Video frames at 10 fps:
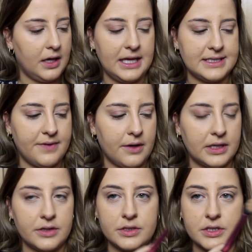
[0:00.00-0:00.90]
It's very
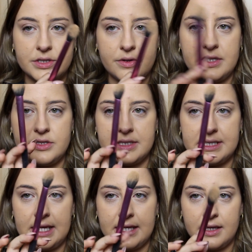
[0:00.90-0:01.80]
good. So I
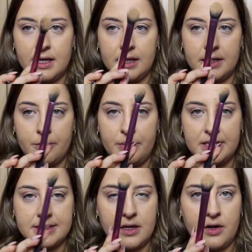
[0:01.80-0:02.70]
just take a little
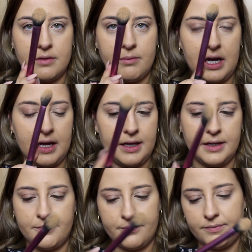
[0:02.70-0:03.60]
bit on
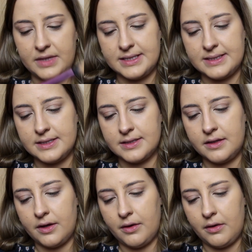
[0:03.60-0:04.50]
my, this is
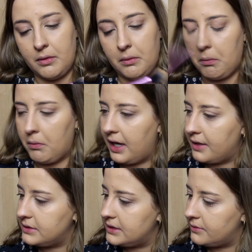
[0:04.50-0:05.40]
the,
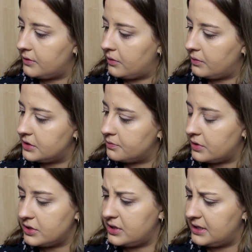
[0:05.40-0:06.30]
I don't know which
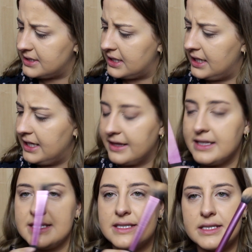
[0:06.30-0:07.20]
brush it is.
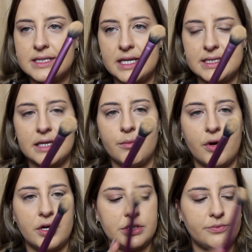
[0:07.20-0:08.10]
This is the setting
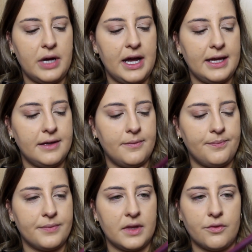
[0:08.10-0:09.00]
brush by
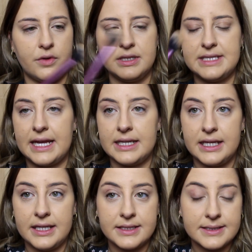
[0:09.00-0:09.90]
Real
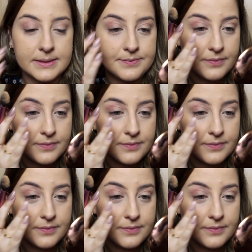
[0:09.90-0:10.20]
Techniques.